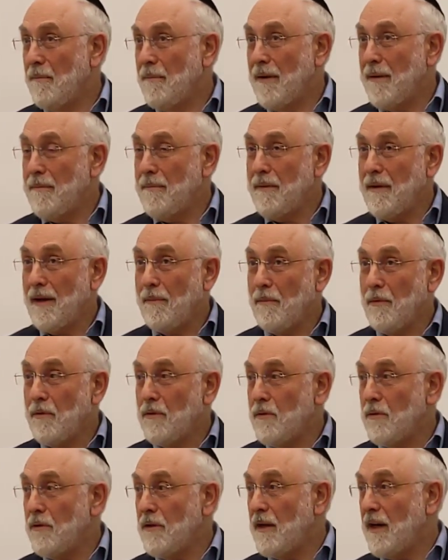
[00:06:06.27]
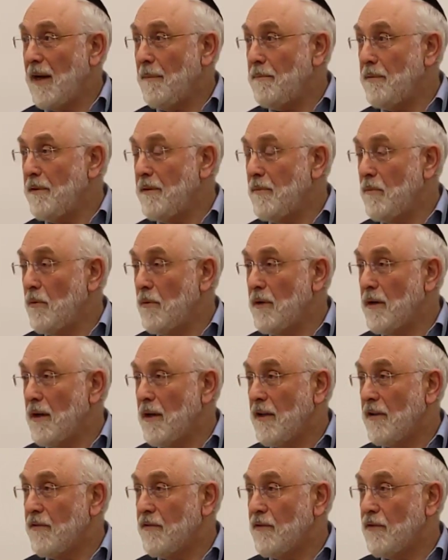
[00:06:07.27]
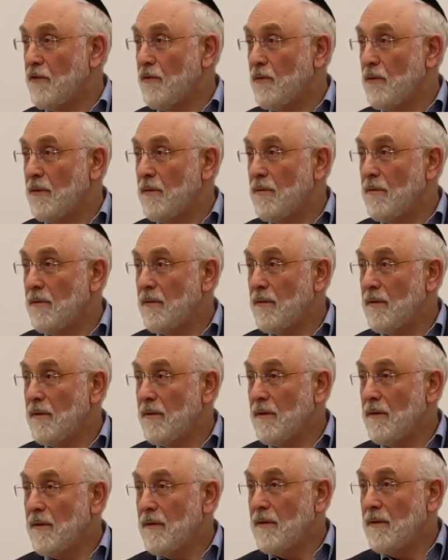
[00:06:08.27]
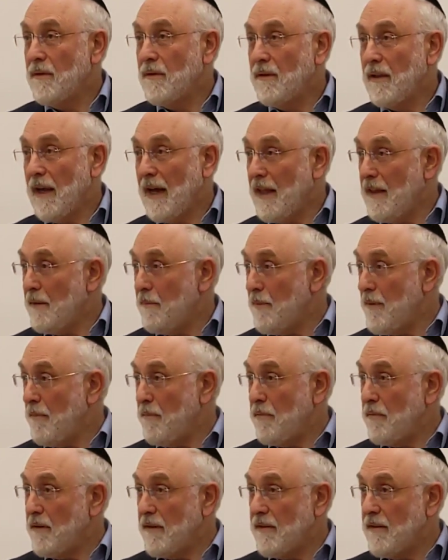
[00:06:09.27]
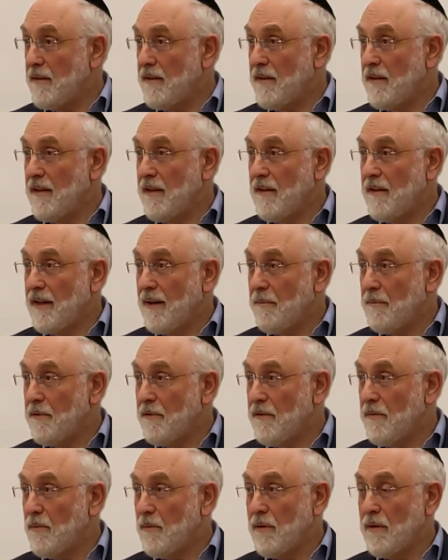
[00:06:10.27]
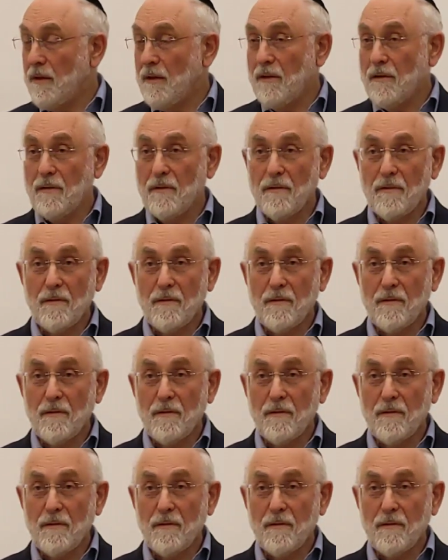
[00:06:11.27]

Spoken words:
Maybe I'm not going to get up in the morning, chas v'shul. There are people that didn't get up this morning.